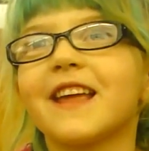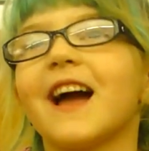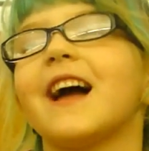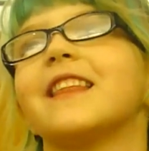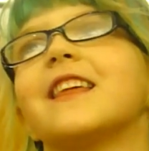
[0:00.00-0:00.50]

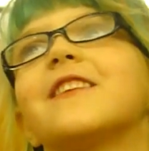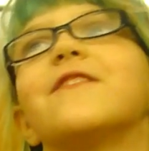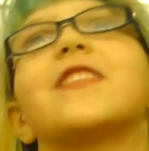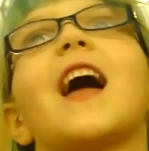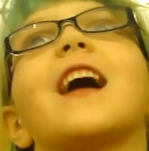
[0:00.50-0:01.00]
Yeah,
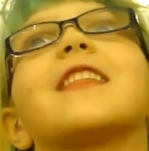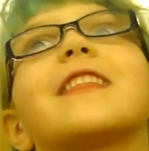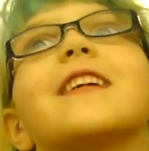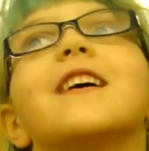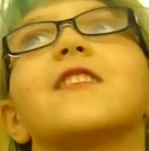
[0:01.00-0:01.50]
and Dad
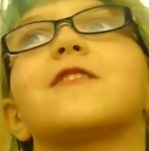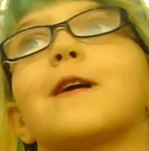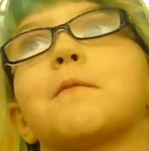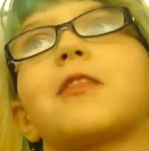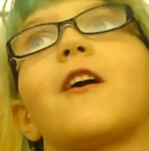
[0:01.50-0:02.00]

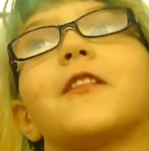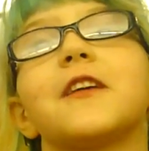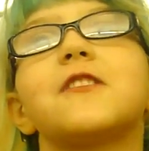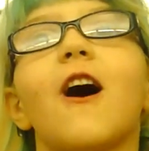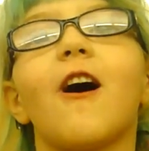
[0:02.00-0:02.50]
tripped on
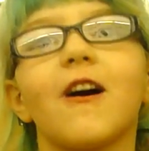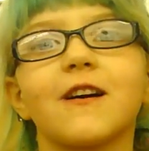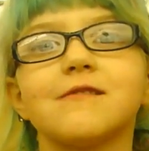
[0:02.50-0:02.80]
the dog.